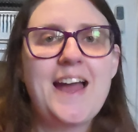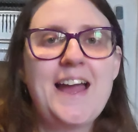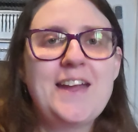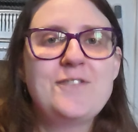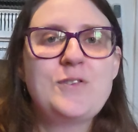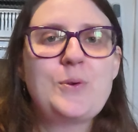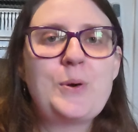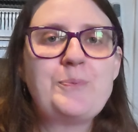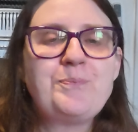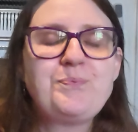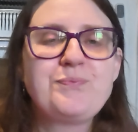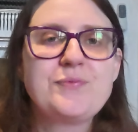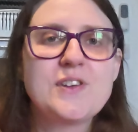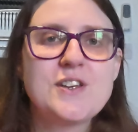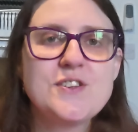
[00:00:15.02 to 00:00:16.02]
Hi everyone.
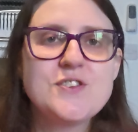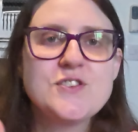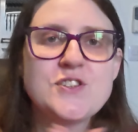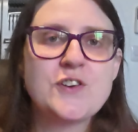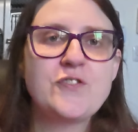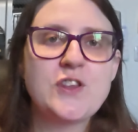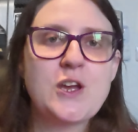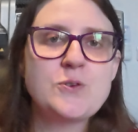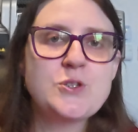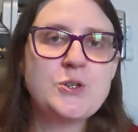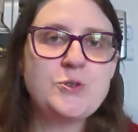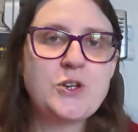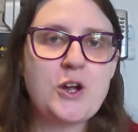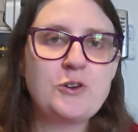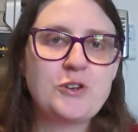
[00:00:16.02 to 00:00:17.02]
So for those
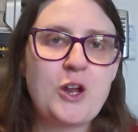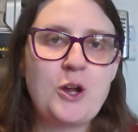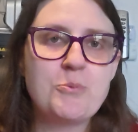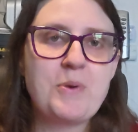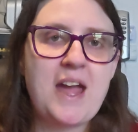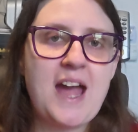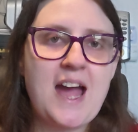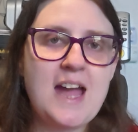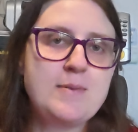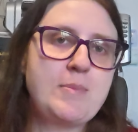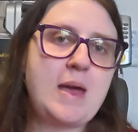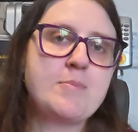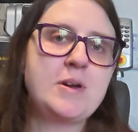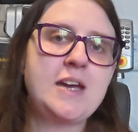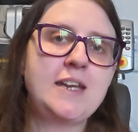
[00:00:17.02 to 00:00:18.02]
who don't know me, I'm
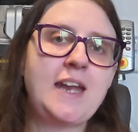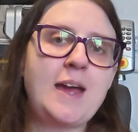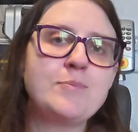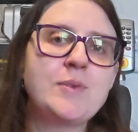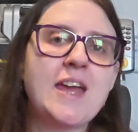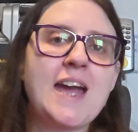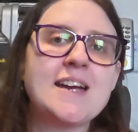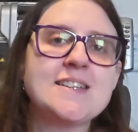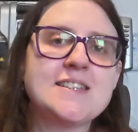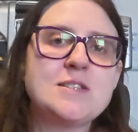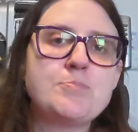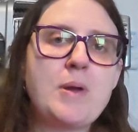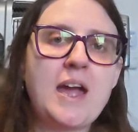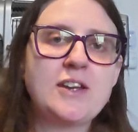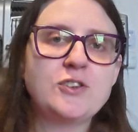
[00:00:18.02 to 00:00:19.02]
Emma and I'm the
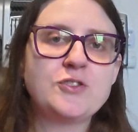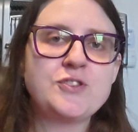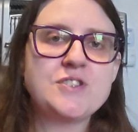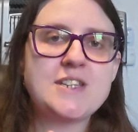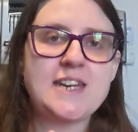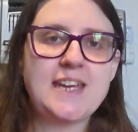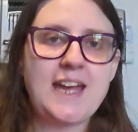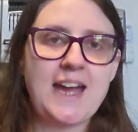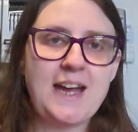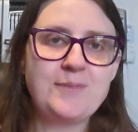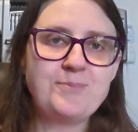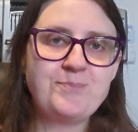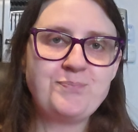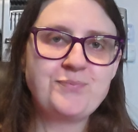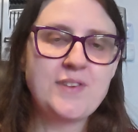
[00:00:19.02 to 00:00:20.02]
artist behind Unsteady Art.
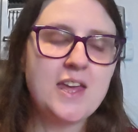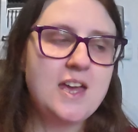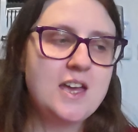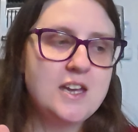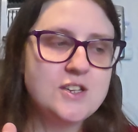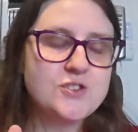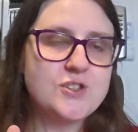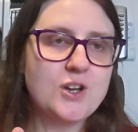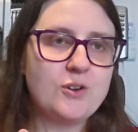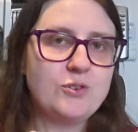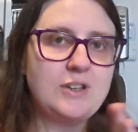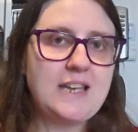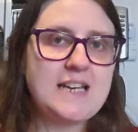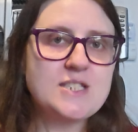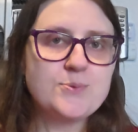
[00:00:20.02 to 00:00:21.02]
So
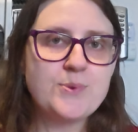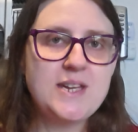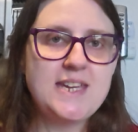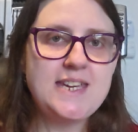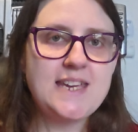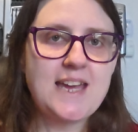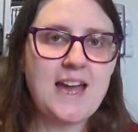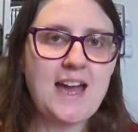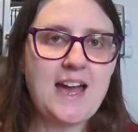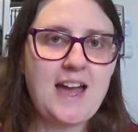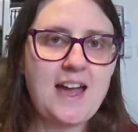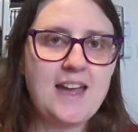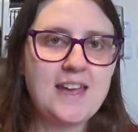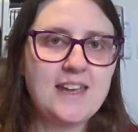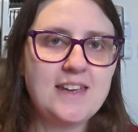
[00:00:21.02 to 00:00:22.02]
last week
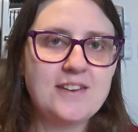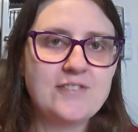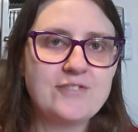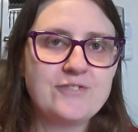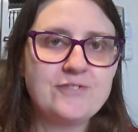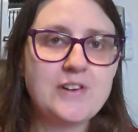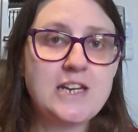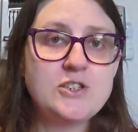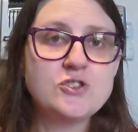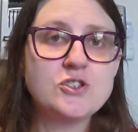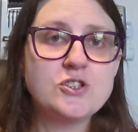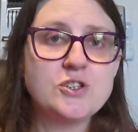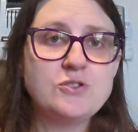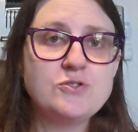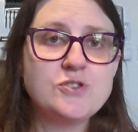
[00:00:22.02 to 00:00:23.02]
I
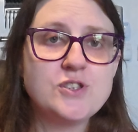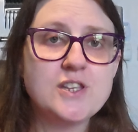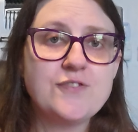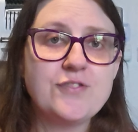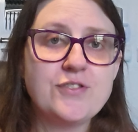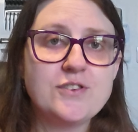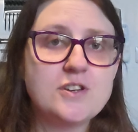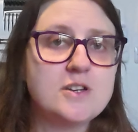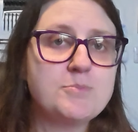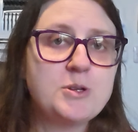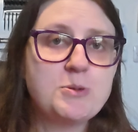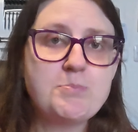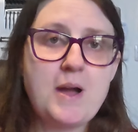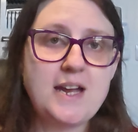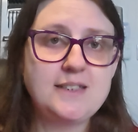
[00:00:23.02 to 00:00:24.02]
introduced the
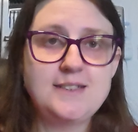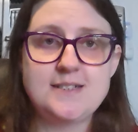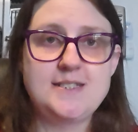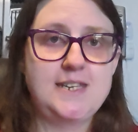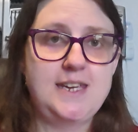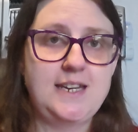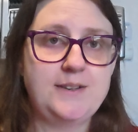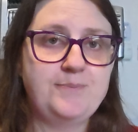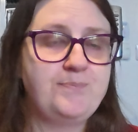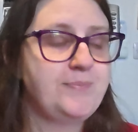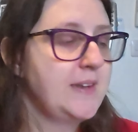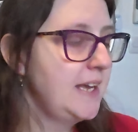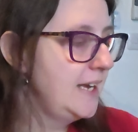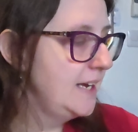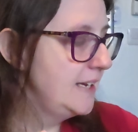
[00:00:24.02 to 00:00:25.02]
thermal binder to you.
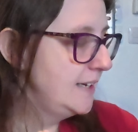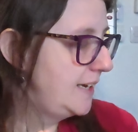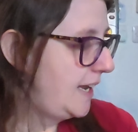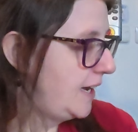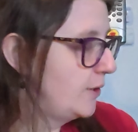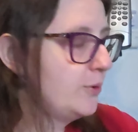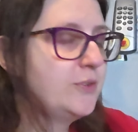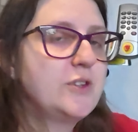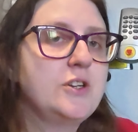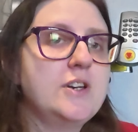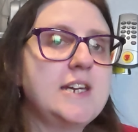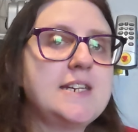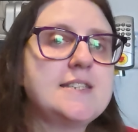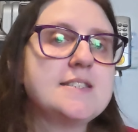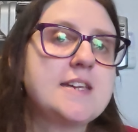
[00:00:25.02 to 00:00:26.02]
Now there
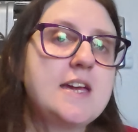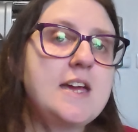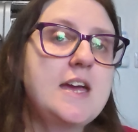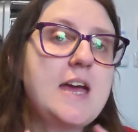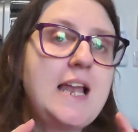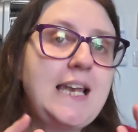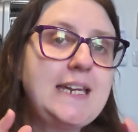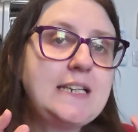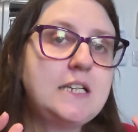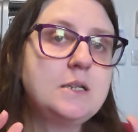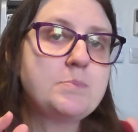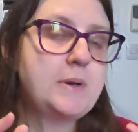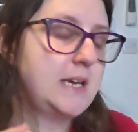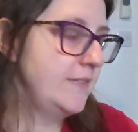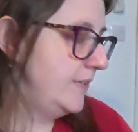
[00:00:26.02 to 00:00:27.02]
is a little
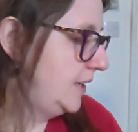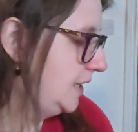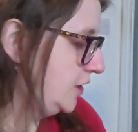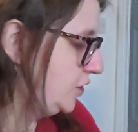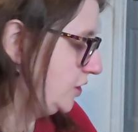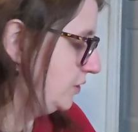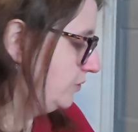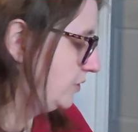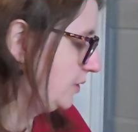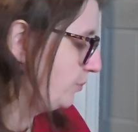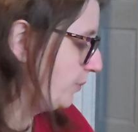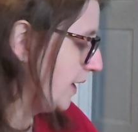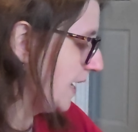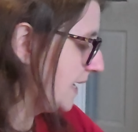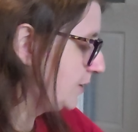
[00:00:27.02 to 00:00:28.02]
bit of an issue that
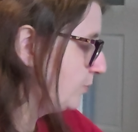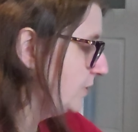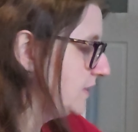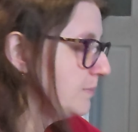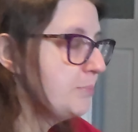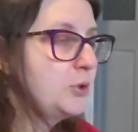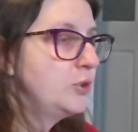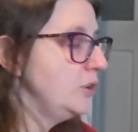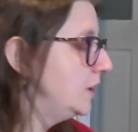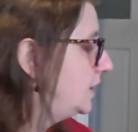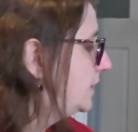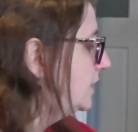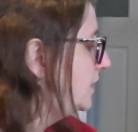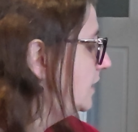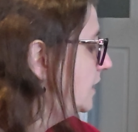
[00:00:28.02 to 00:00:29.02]
we had with the booklet.